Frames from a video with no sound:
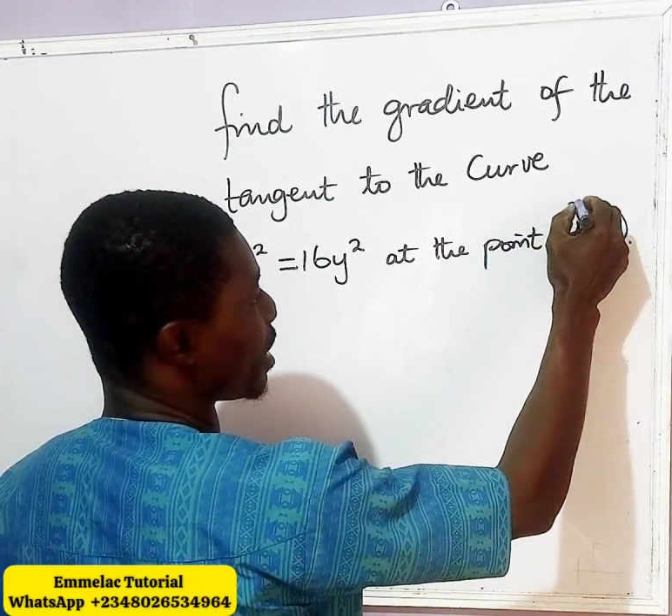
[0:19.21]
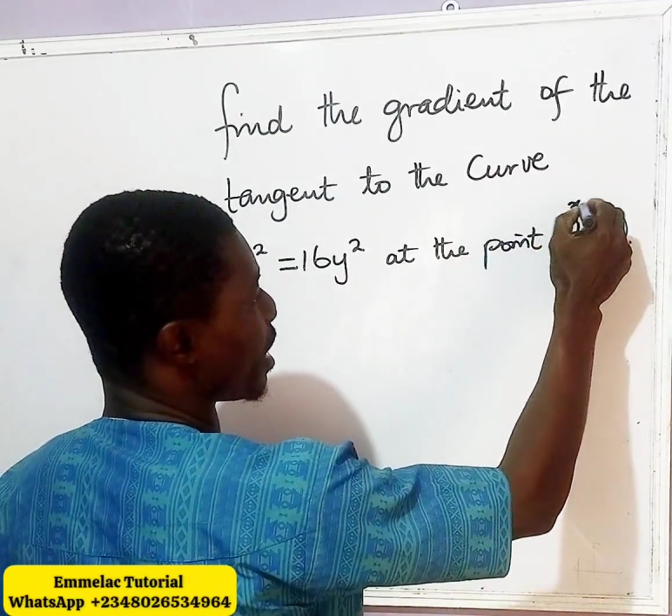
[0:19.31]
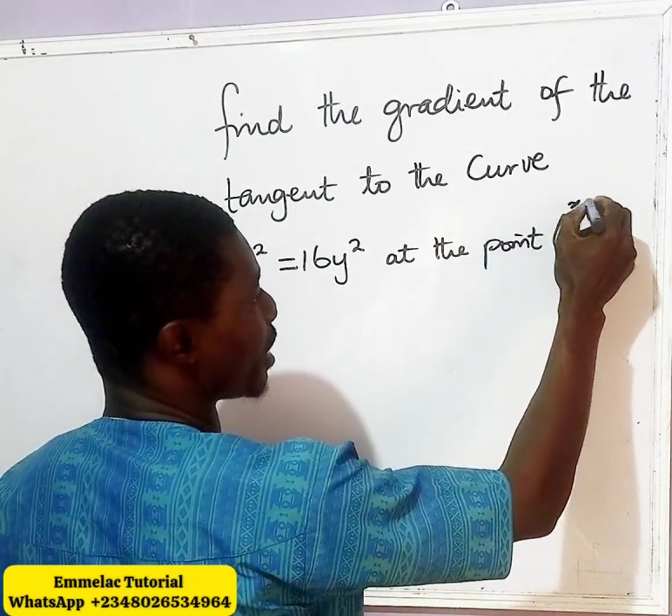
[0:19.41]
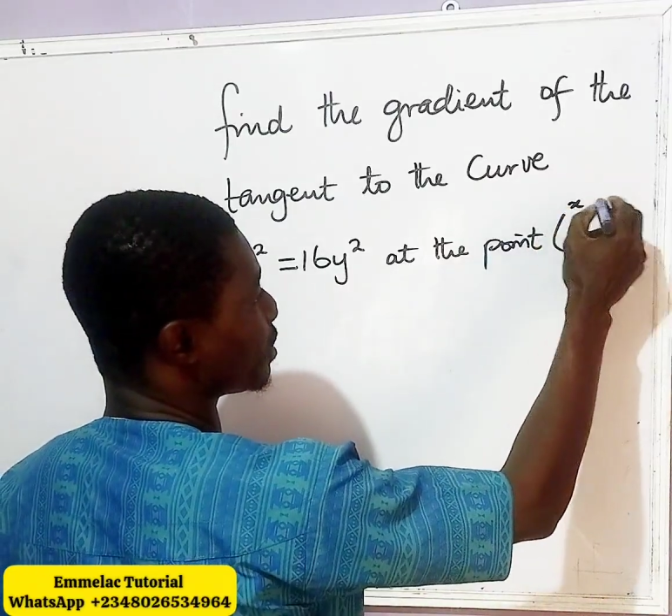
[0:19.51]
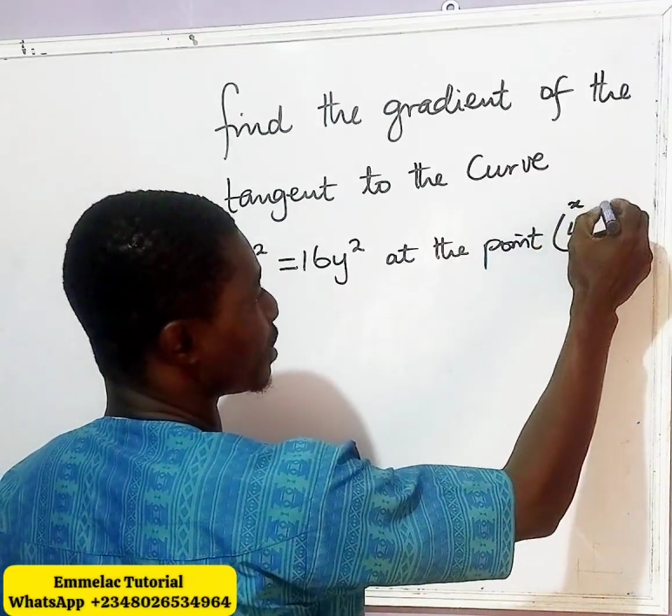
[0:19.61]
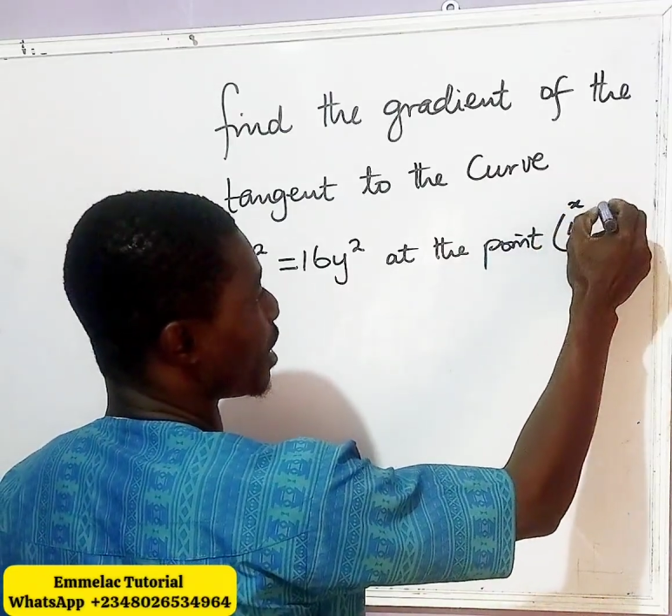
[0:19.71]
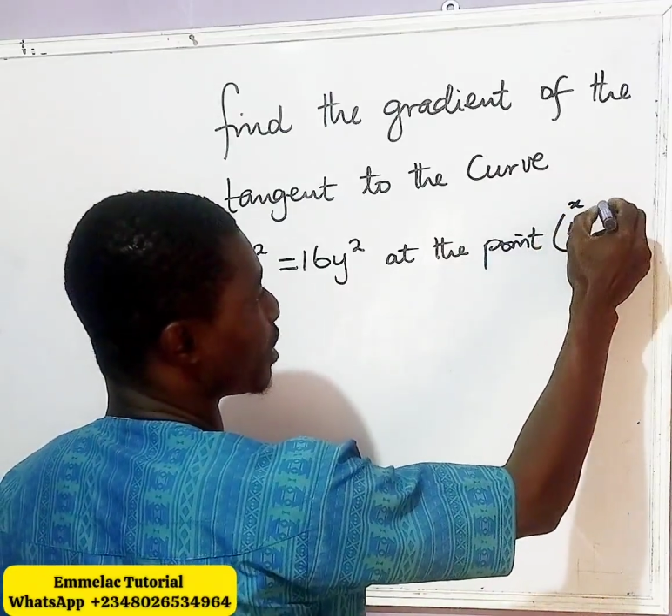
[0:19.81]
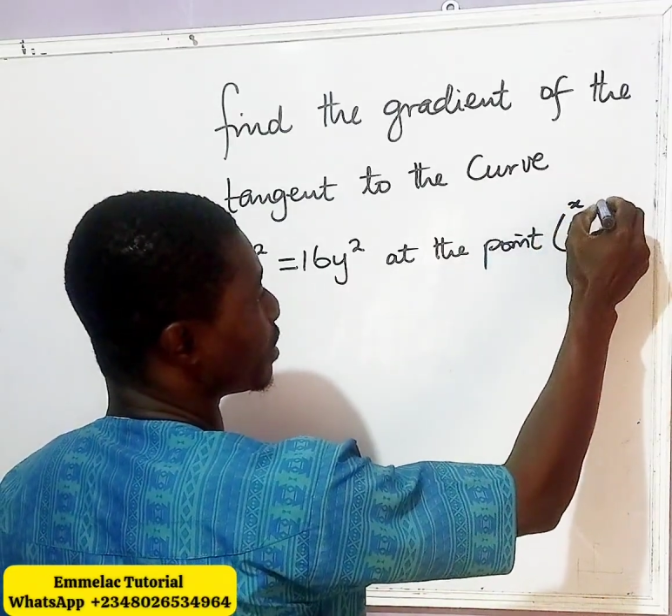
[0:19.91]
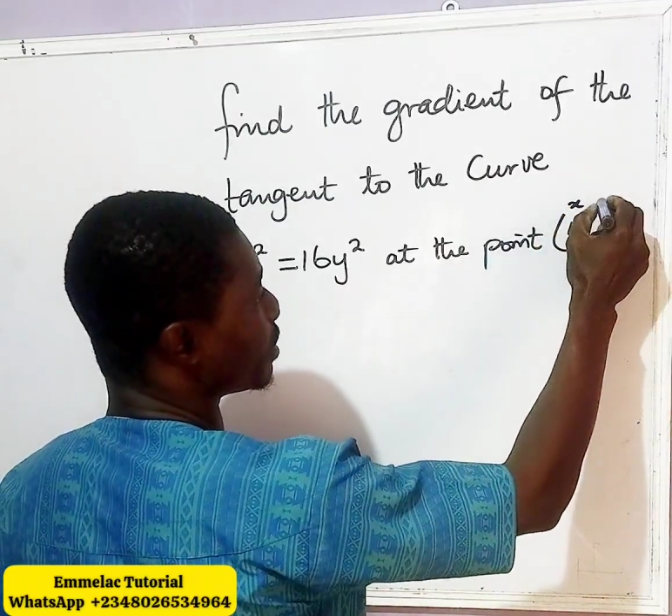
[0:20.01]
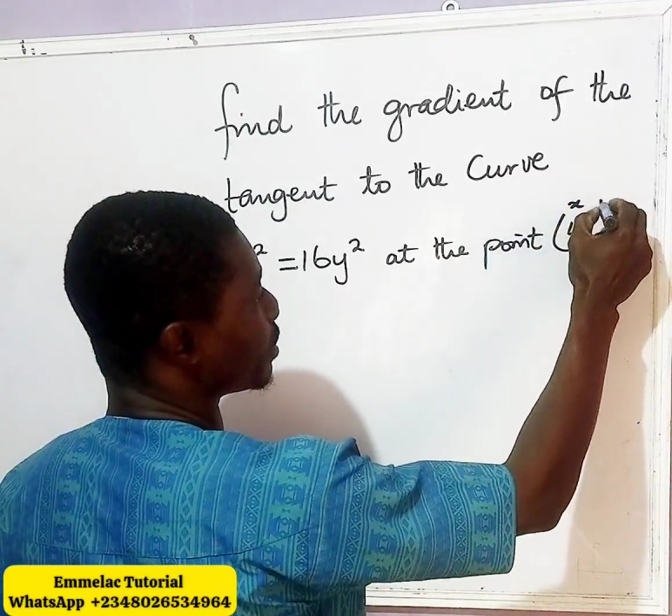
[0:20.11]
x
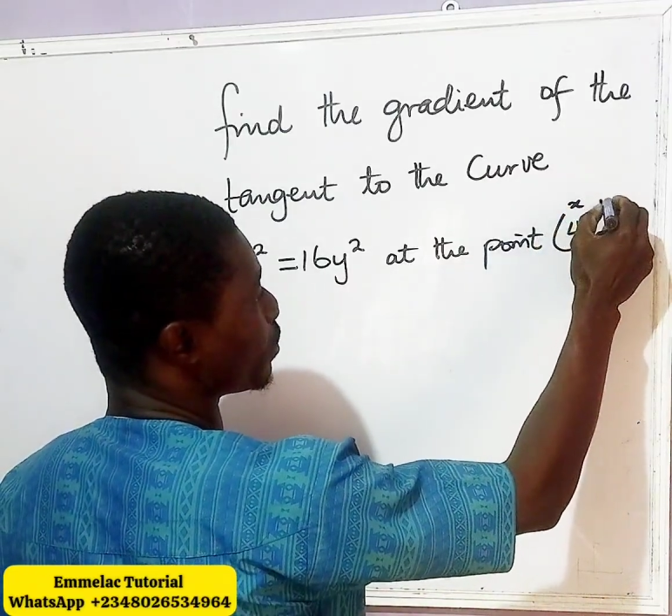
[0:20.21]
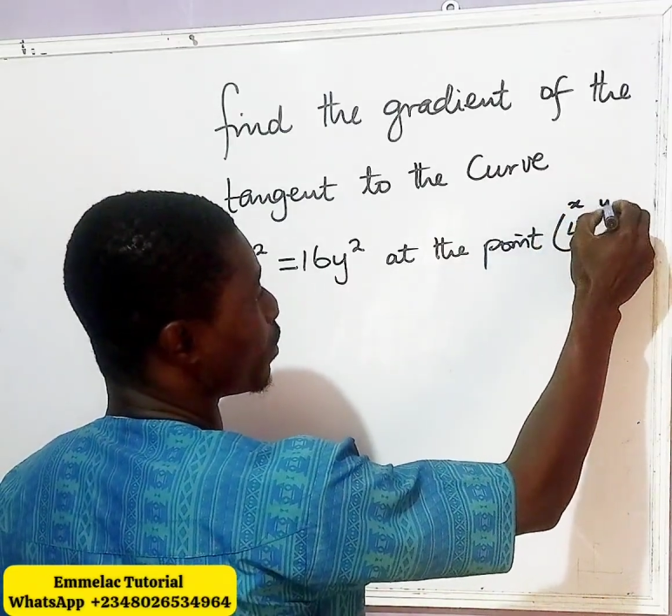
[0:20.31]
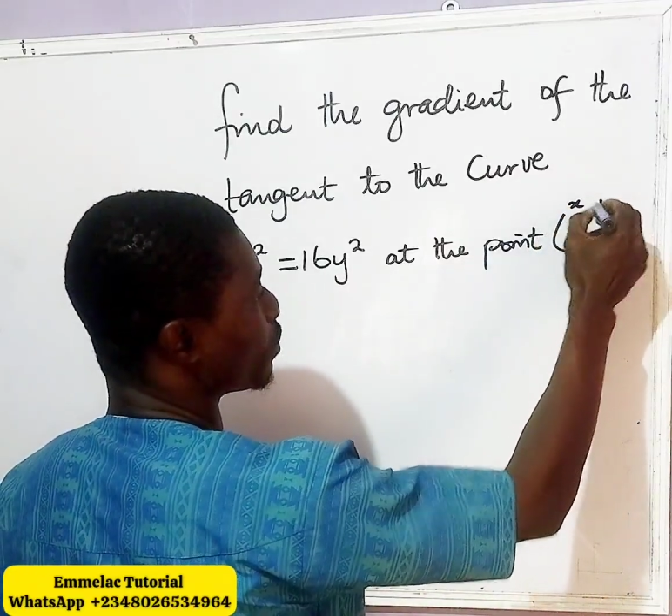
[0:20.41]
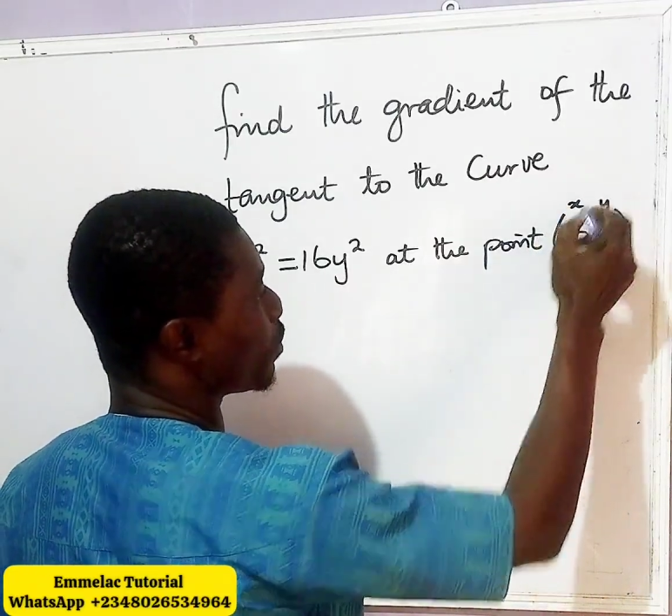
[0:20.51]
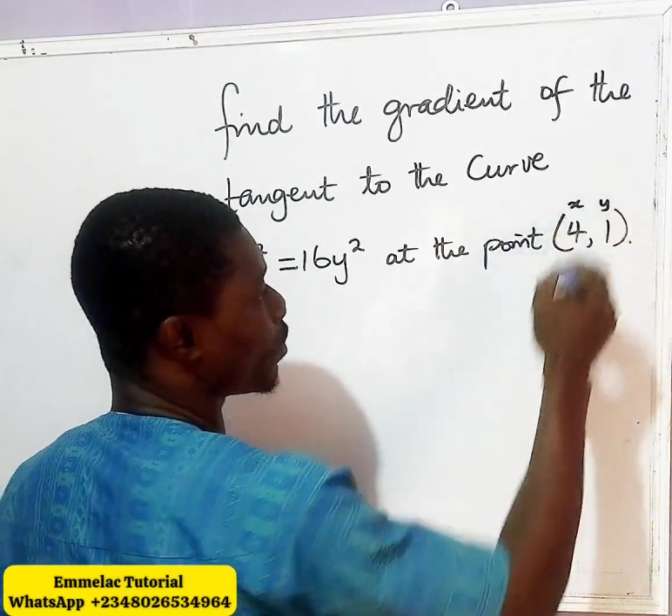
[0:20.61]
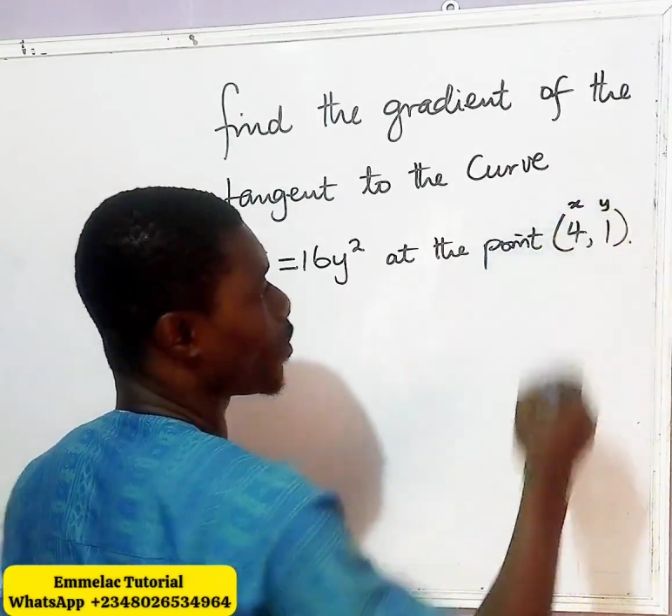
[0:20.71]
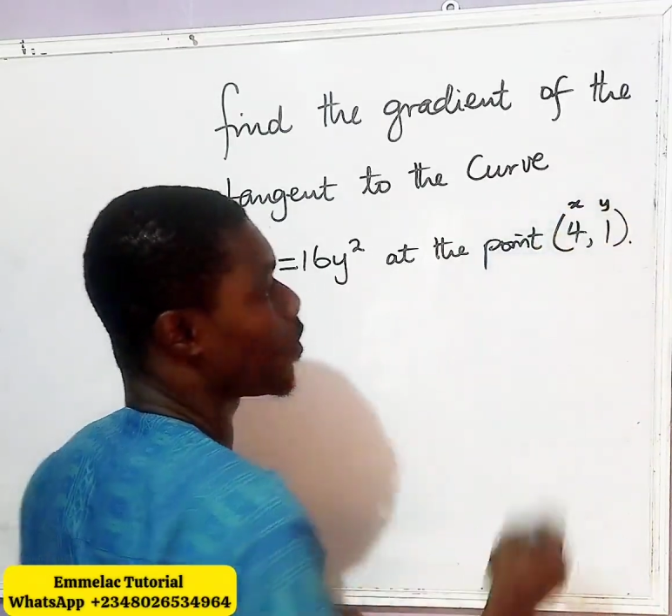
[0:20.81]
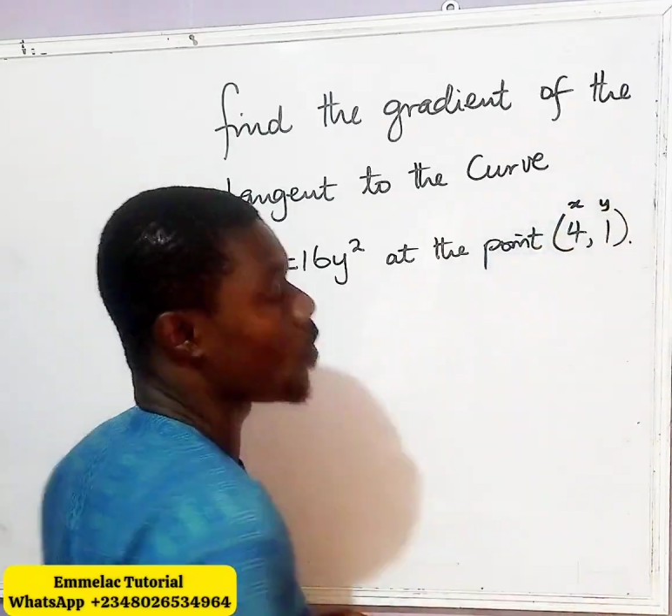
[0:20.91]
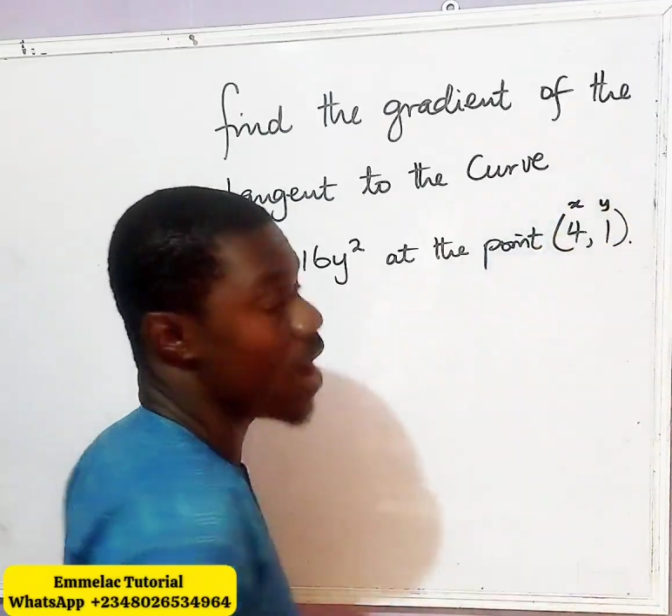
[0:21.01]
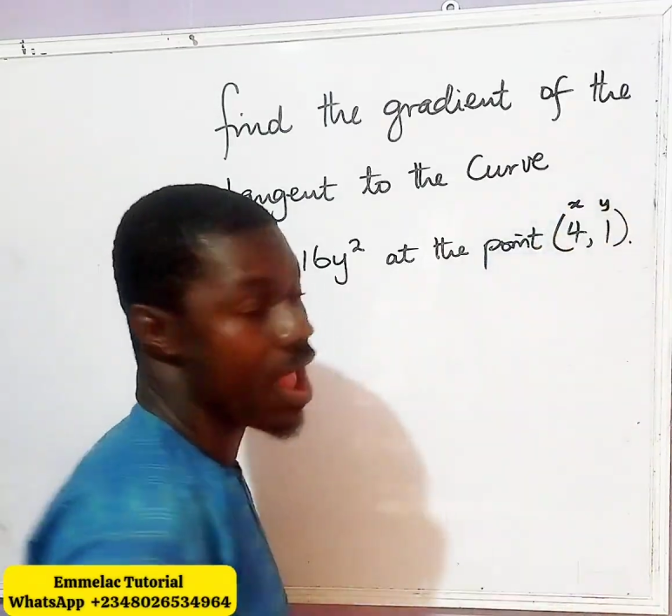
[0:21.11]
and this is what?
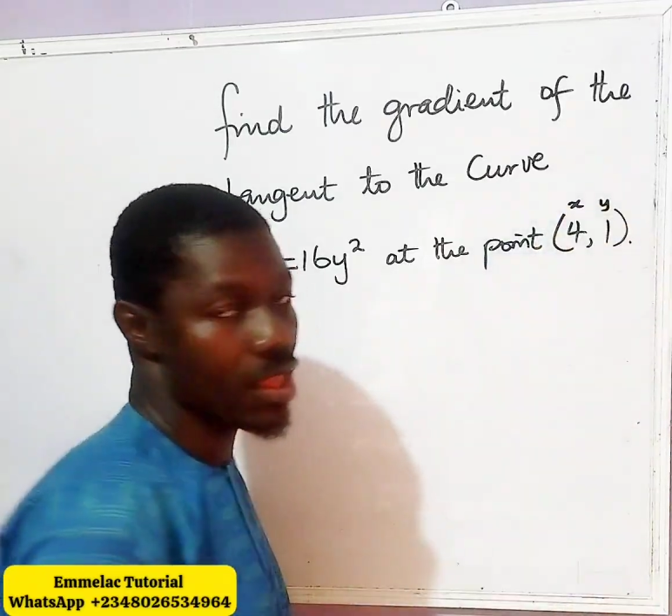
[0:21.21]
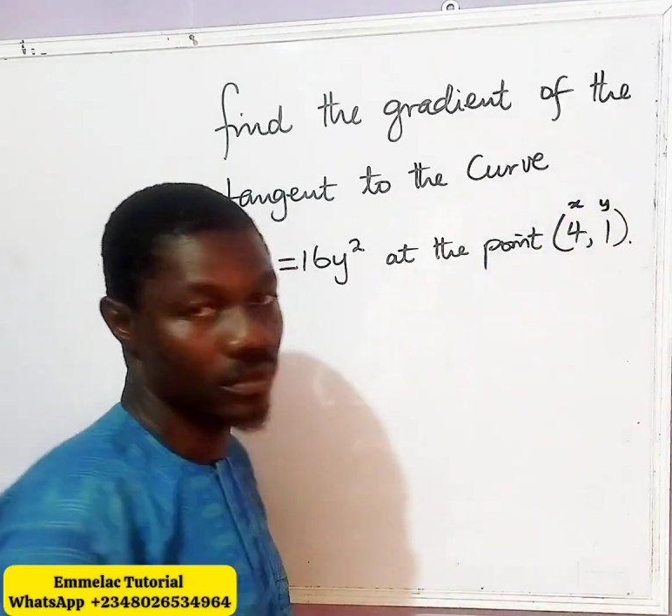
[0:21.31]
Y.